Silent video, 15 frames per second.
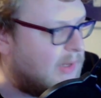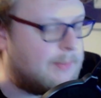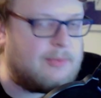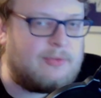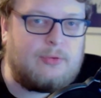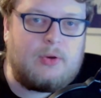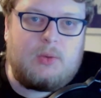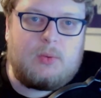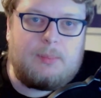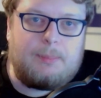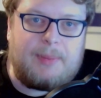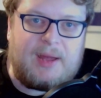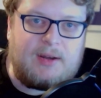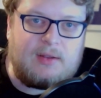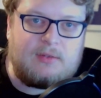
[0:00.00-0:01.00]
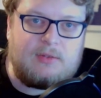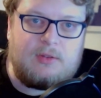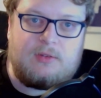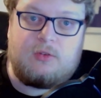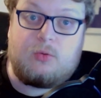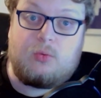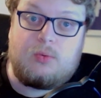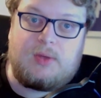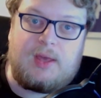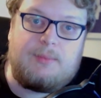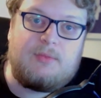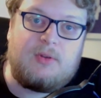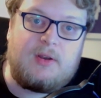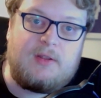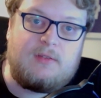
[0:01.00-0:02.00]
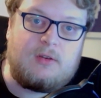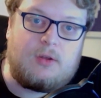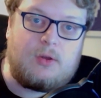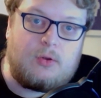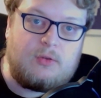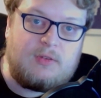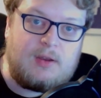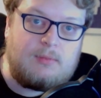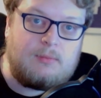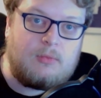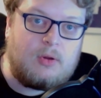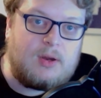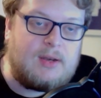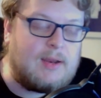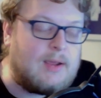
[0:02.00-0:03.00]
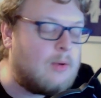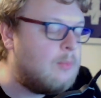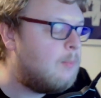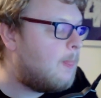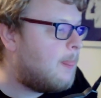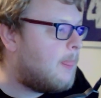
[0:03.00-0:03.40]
Now, before anyone panics, this is all game-related content right now.